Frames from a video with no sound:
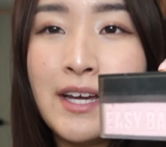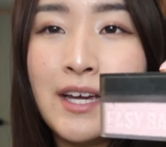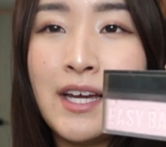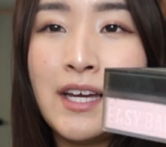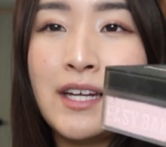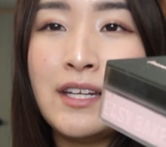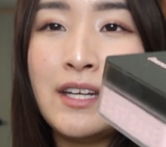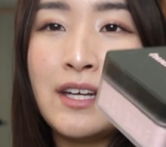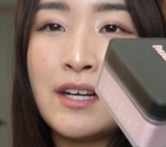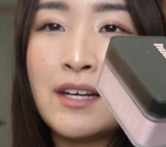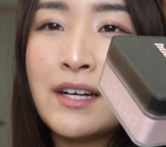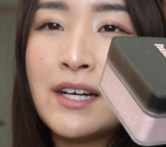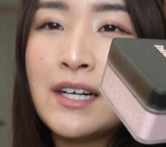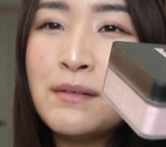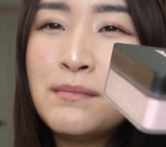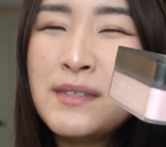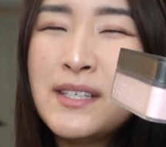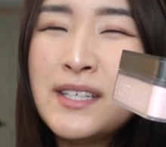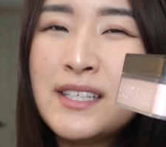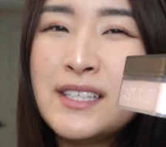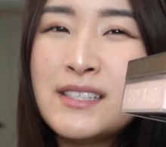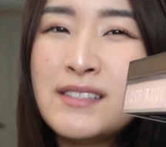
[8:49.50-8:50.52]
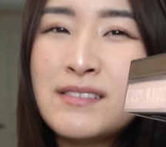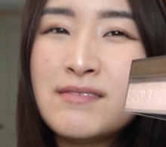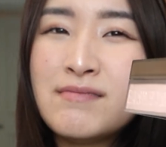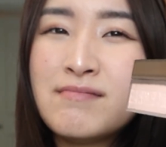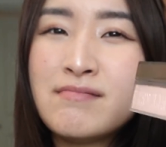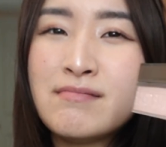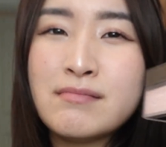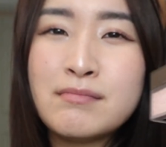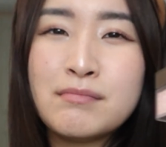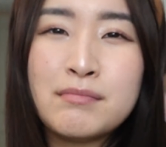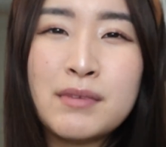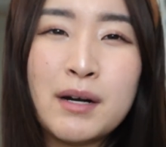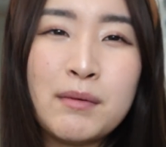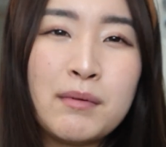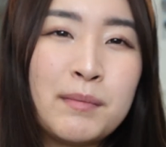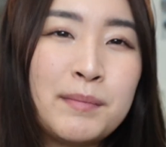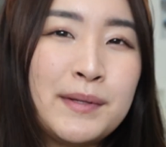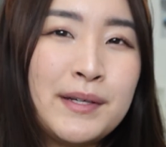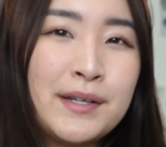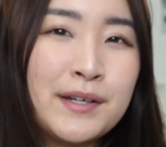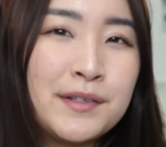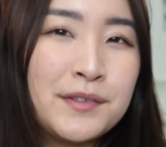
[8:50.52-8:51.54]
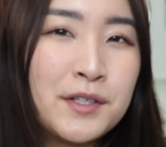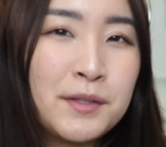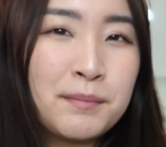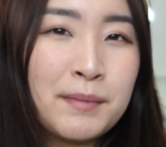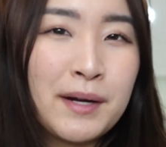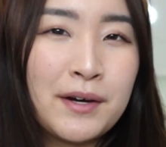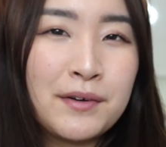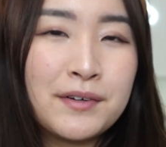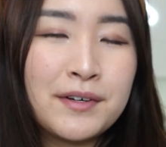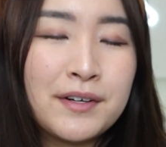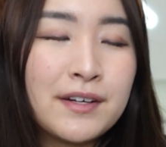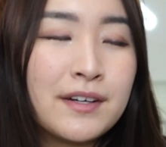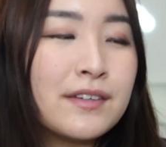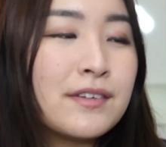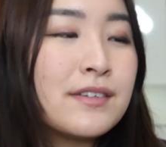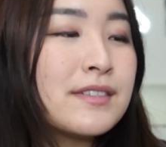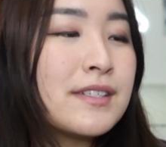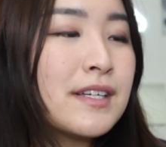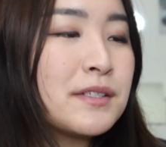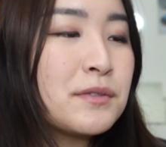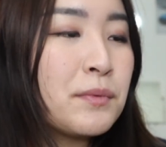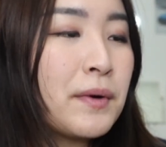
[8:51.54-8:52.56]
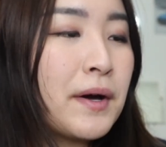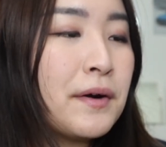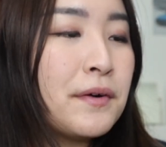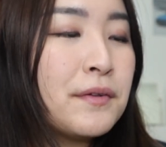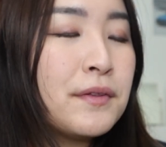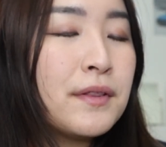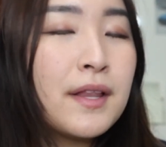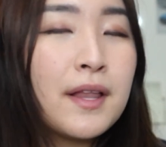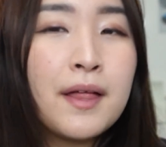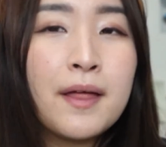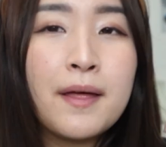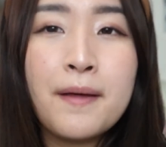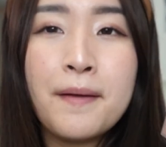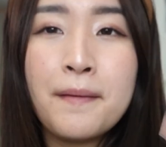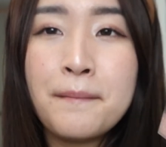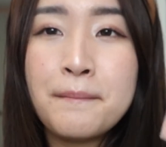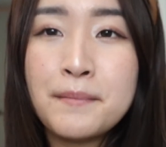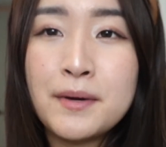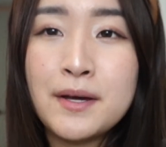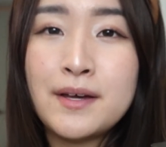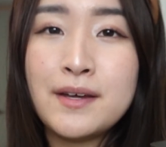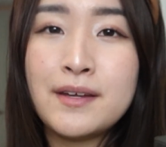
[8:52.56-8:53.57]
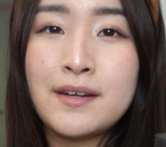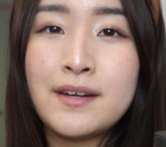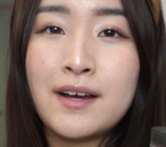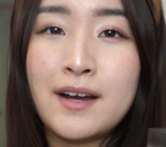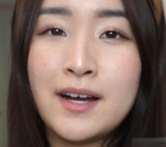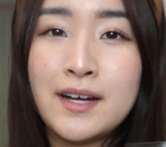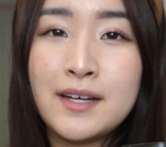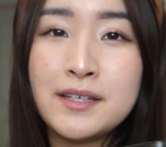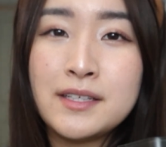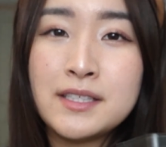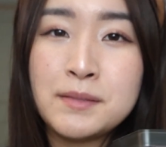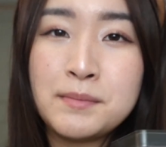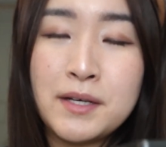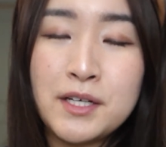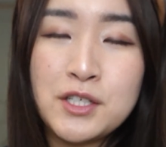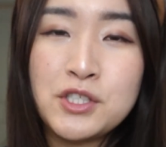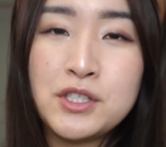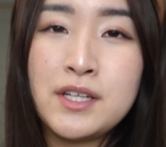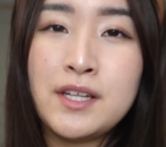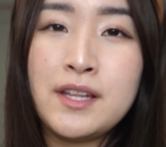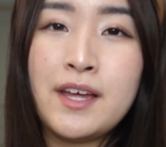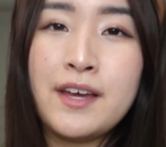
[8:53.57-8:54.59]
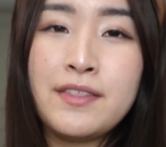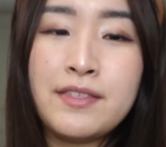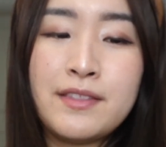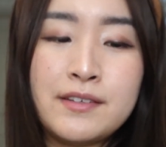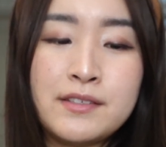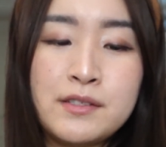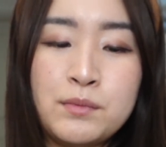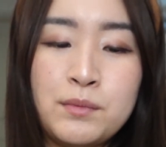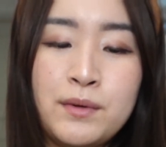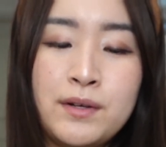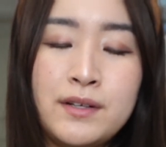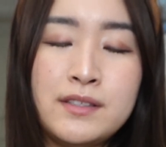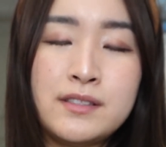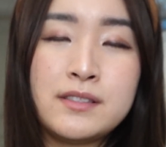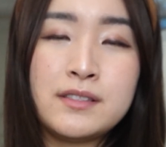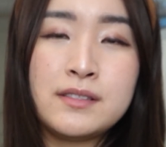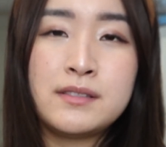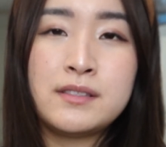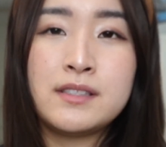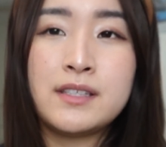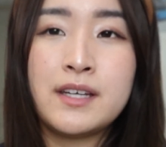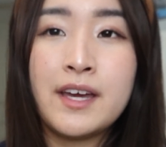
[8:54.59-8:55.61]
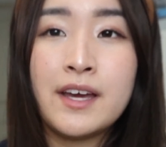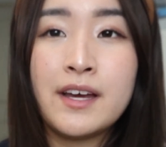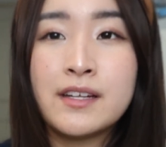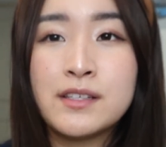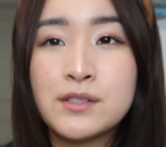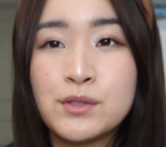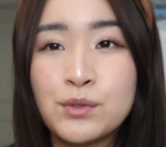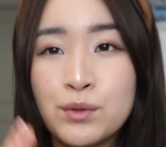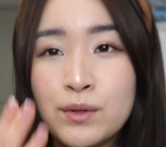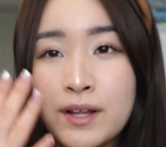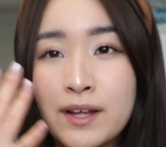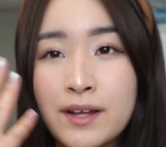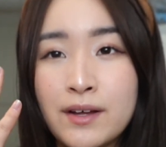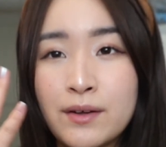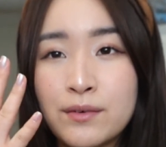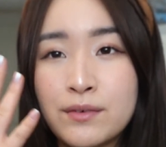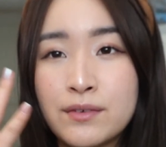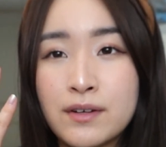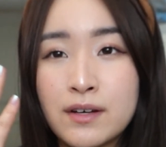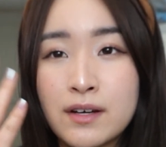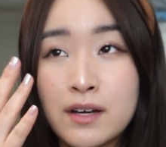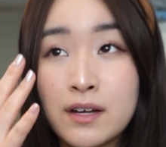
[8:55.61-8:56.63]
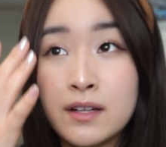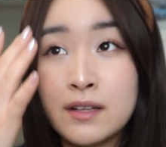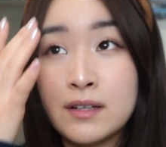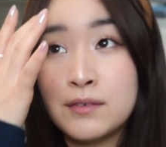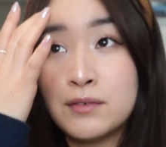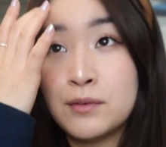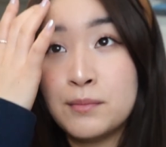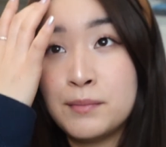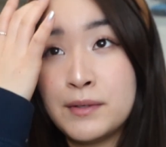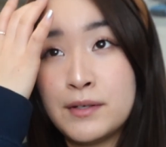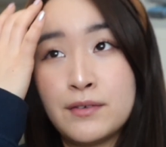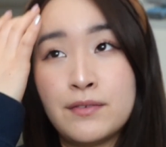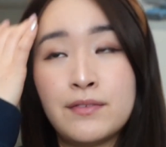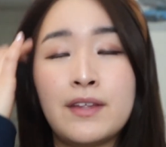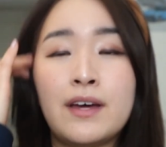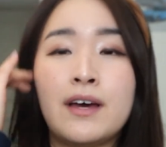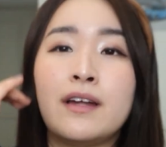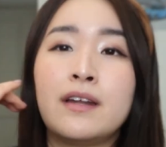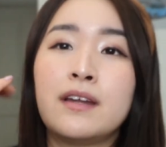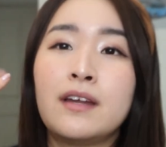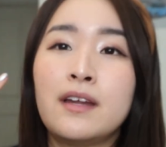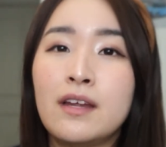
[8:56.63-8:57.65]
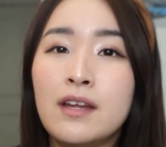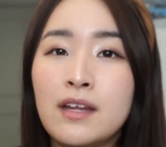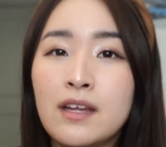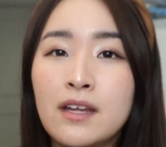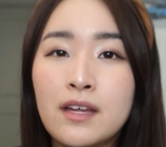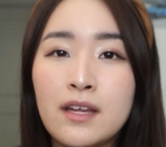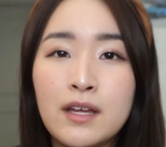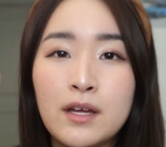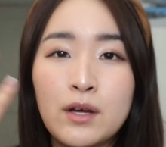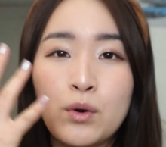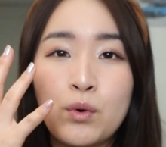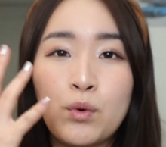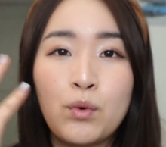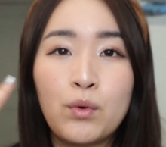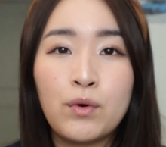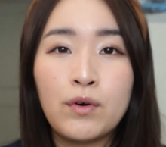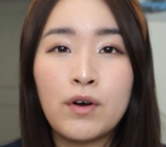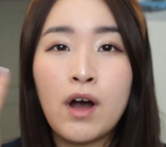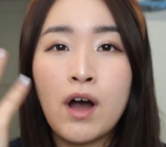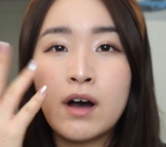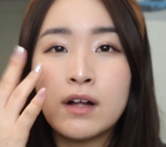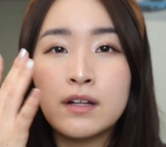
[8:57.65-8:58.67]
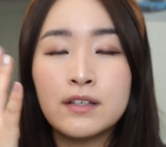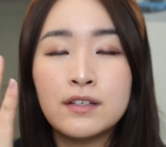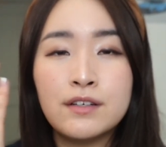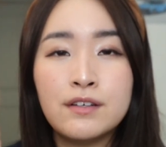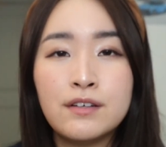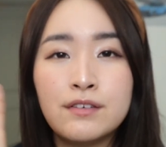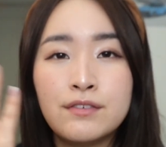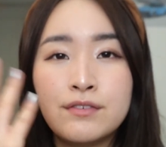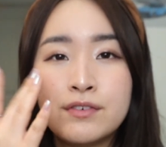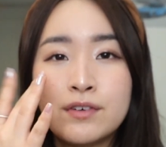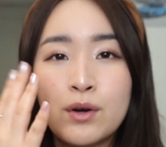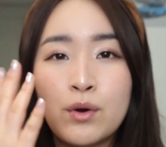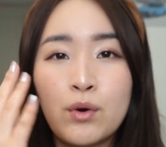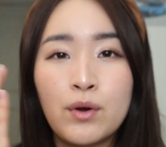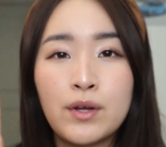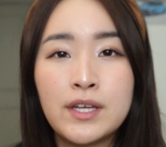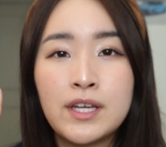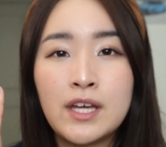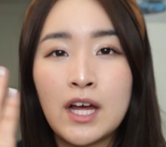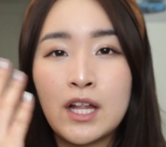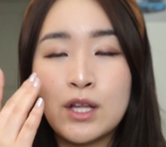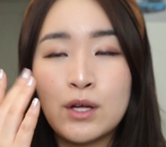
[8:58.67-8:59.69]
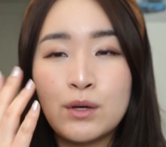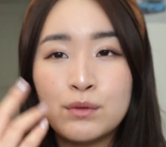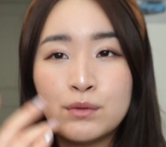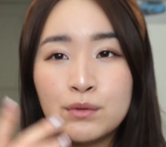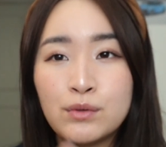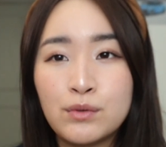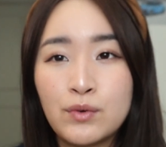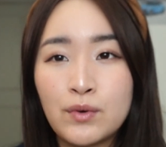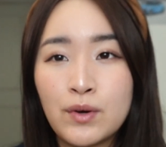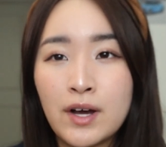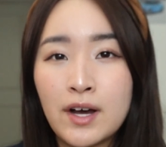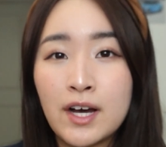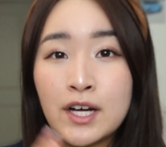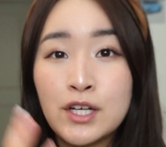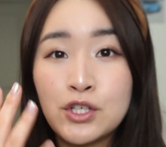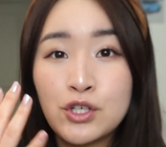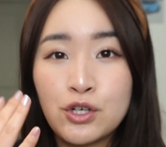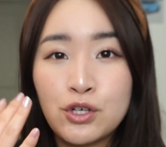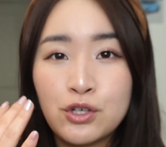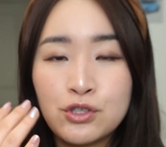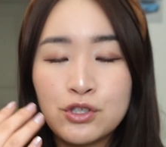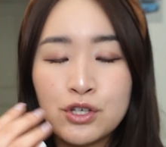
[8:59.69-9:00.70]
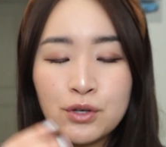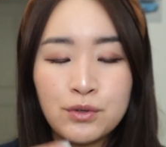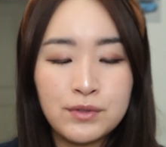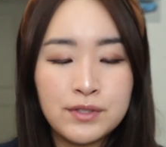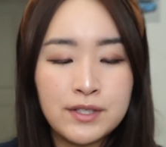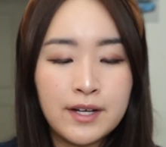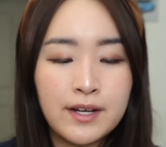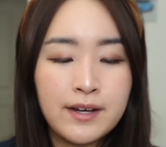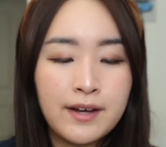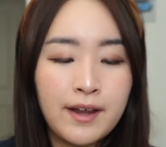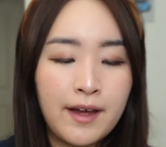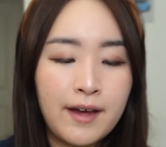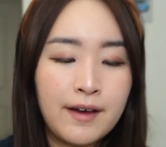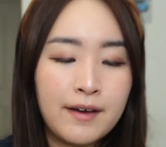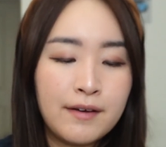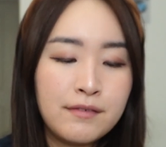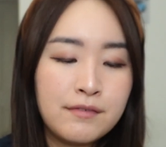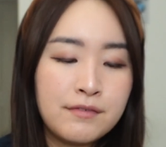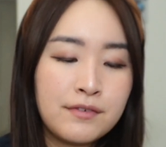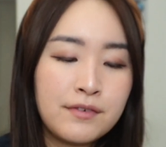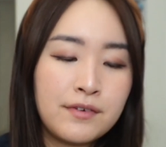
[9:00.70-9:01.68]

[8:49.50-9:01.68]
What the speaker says: and they come in probably other powder colors as well, but I especially like this one to cancel out a little bit of that olive yellow undertone that I have.